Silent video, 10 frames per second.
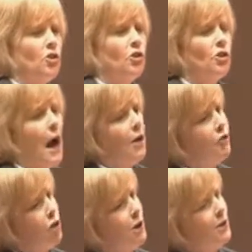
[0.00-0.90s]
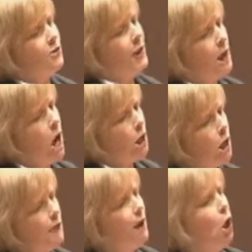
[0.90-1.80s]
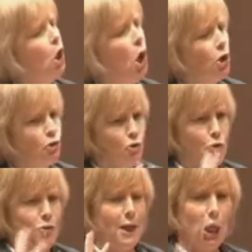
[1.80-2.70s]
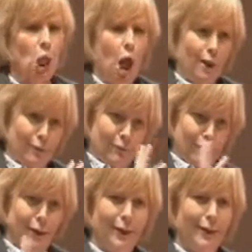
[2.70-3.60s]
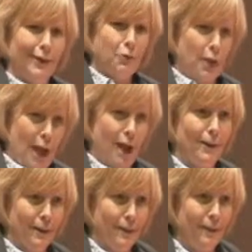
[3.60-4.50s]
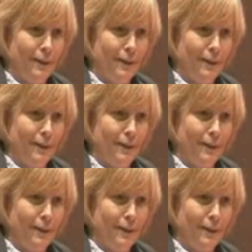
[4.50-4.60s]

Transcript: is now starting to take on kind of a larger-than-life reality.